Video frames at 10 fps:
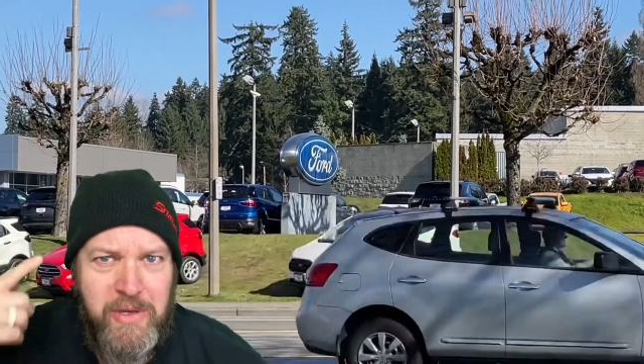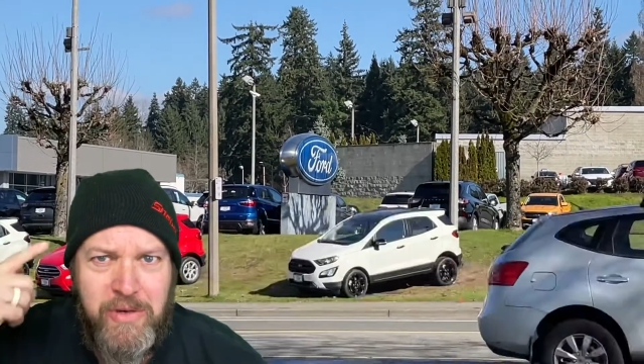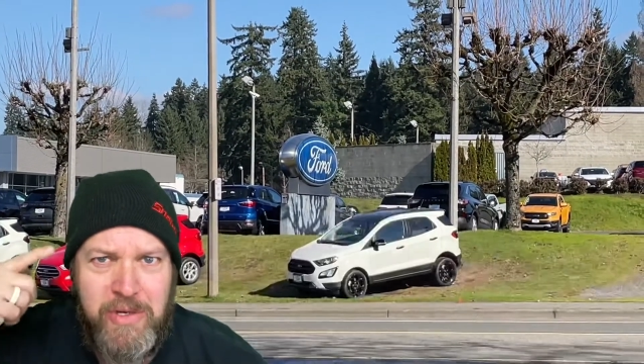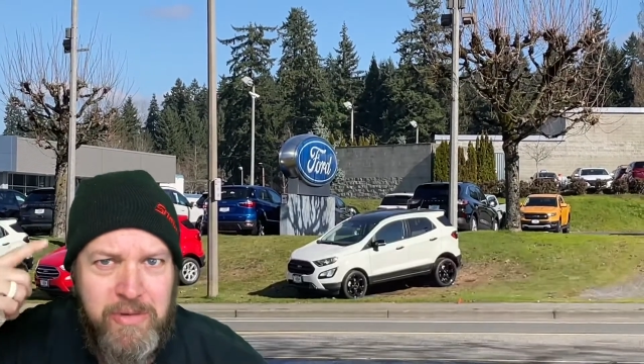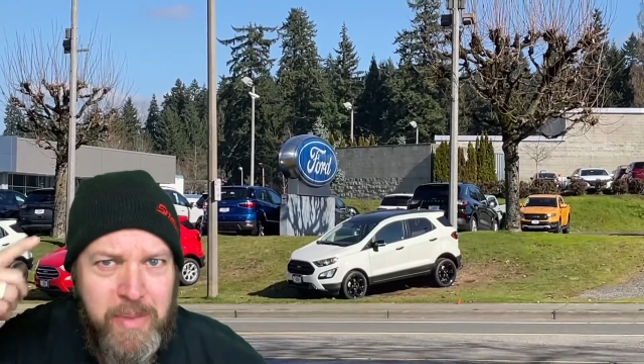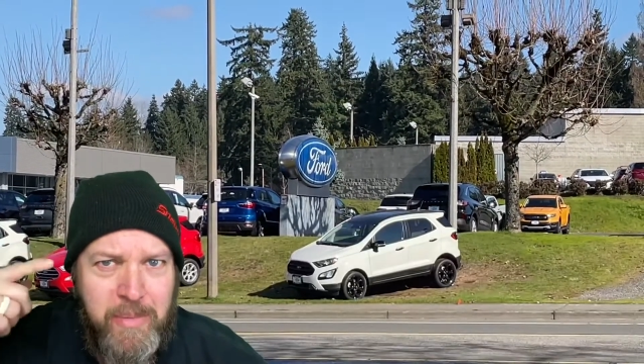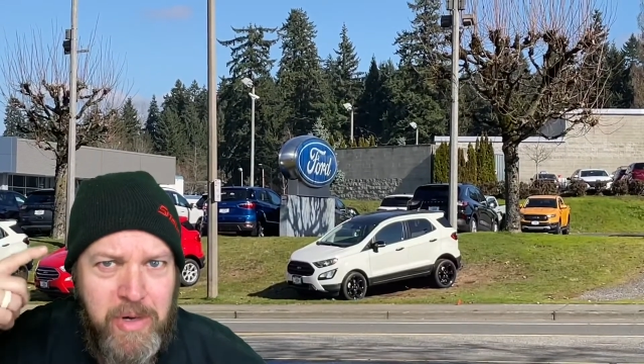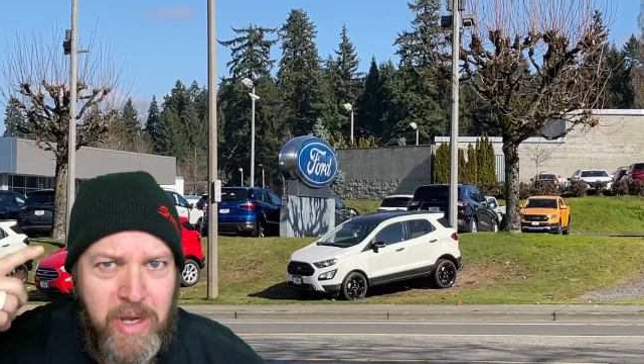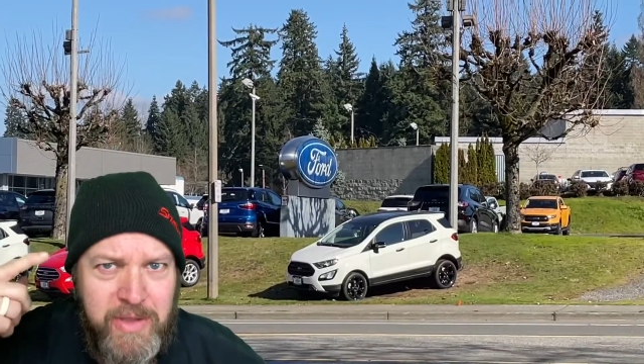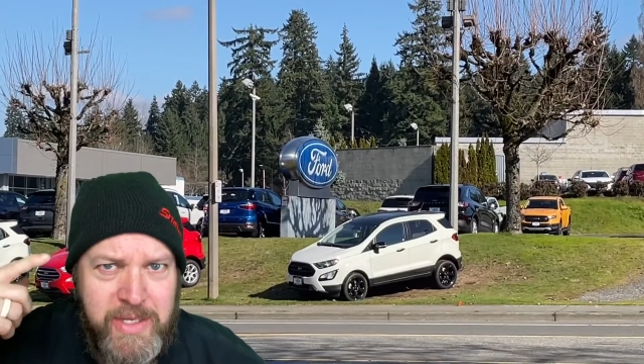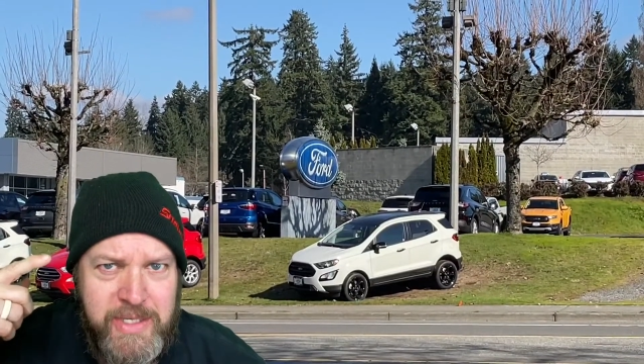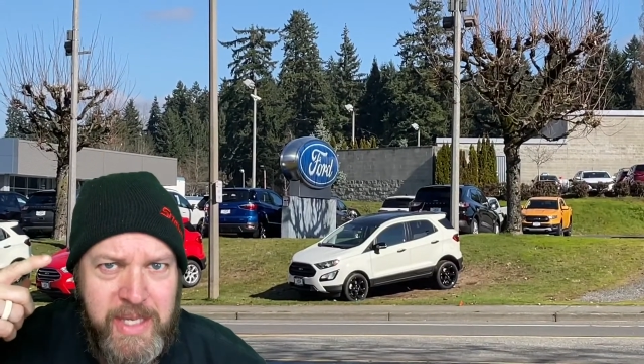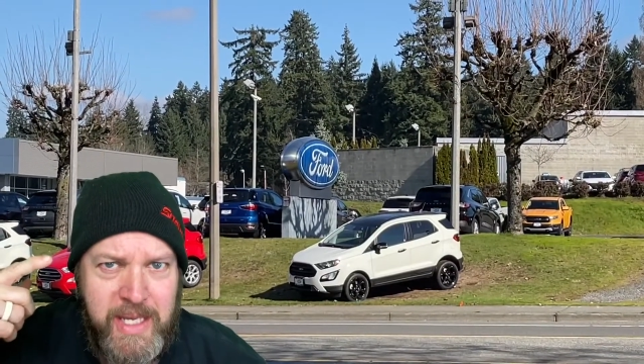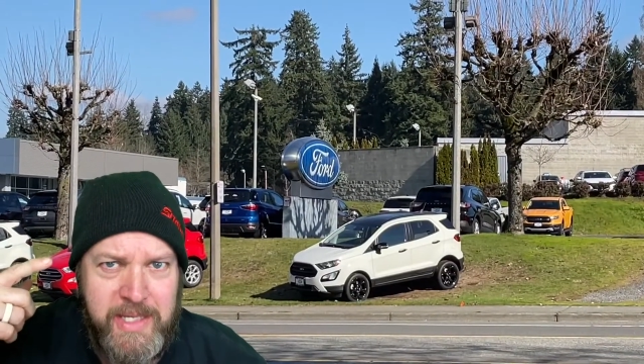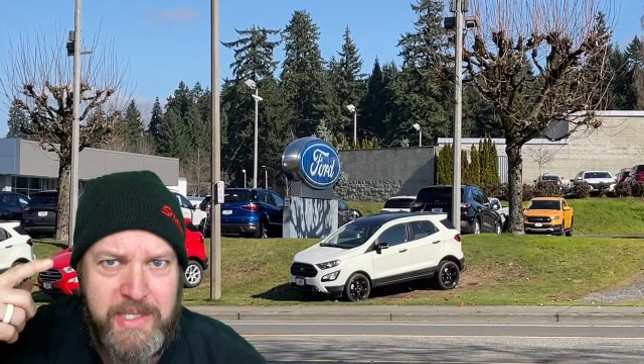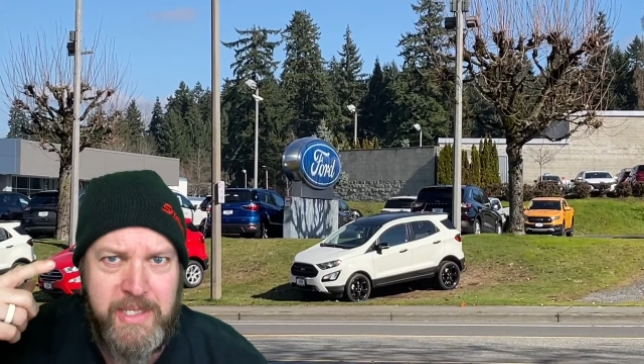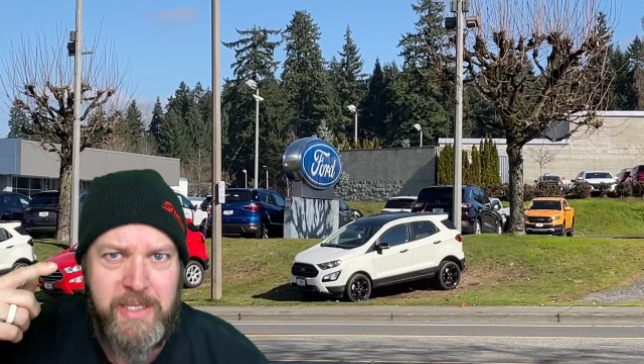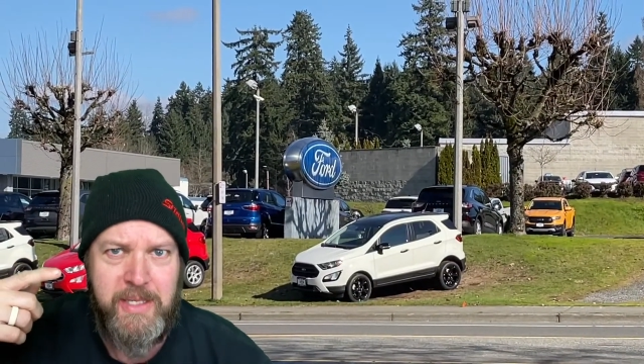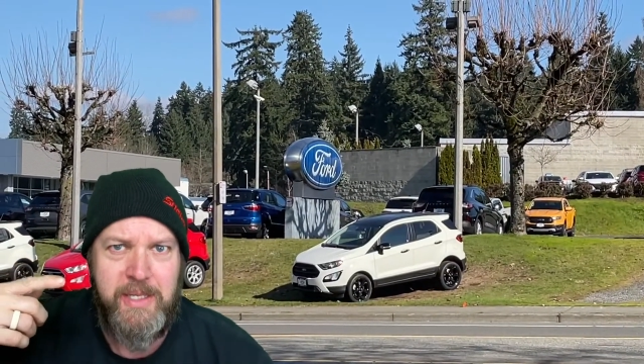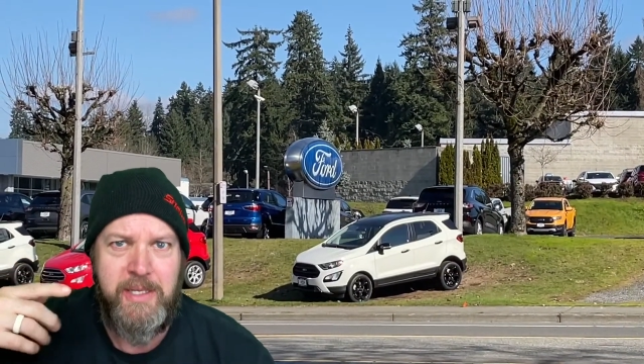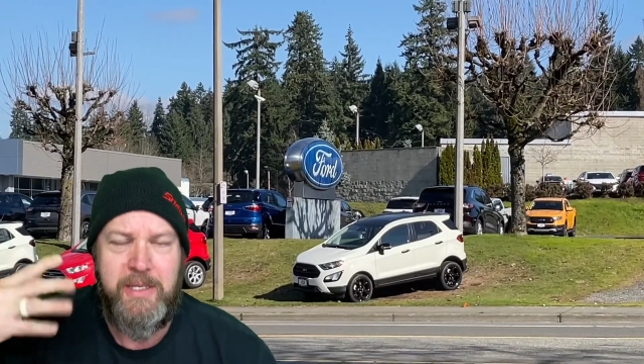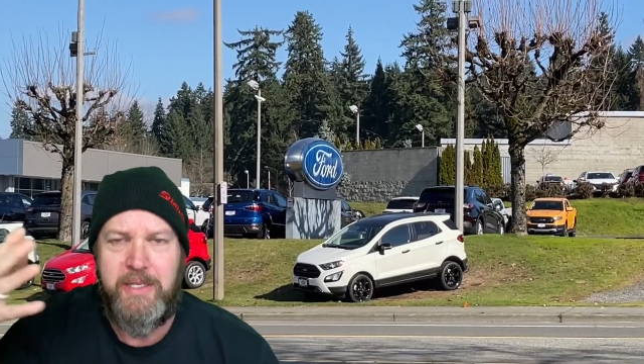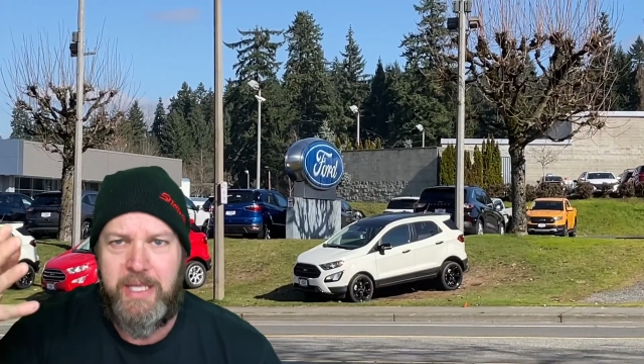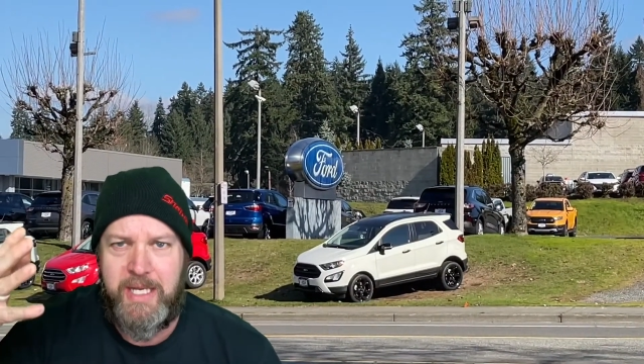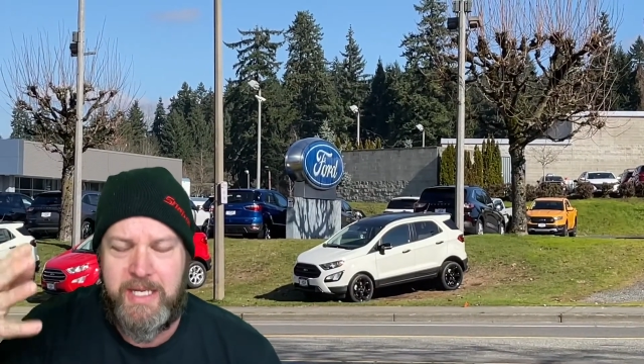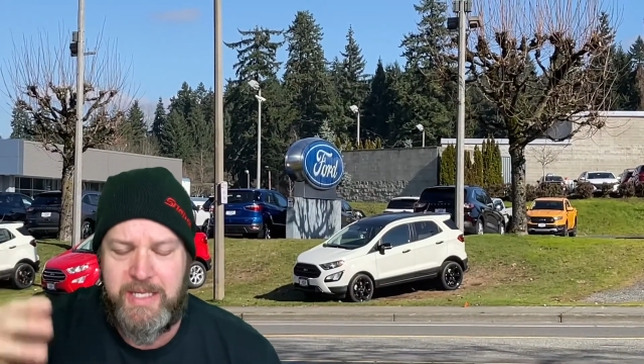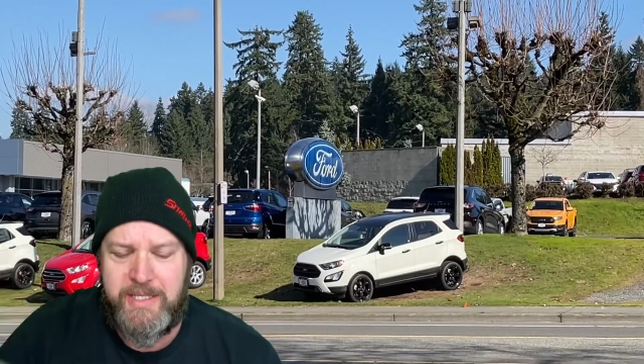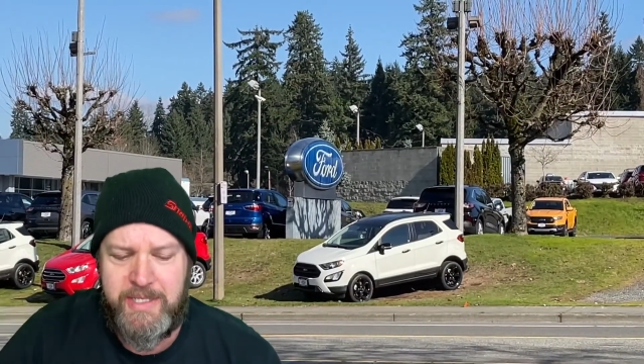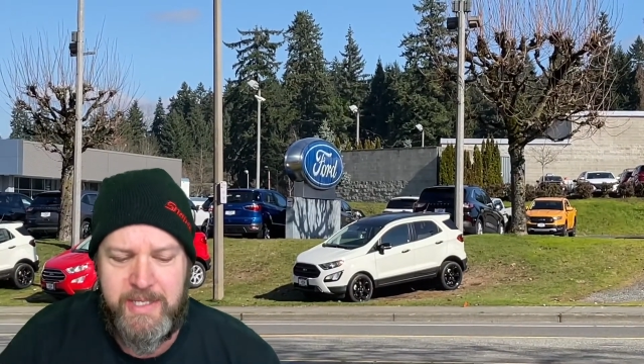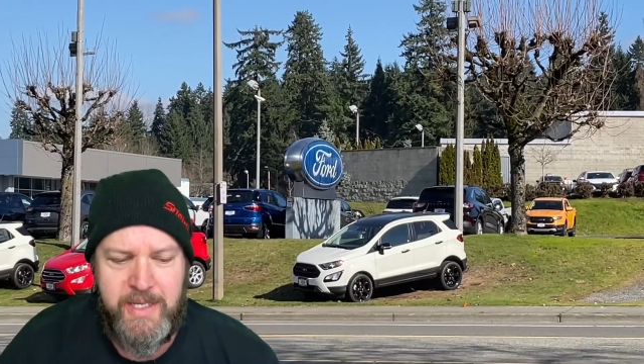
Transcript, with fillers: Who can remember all these things? Lincolns,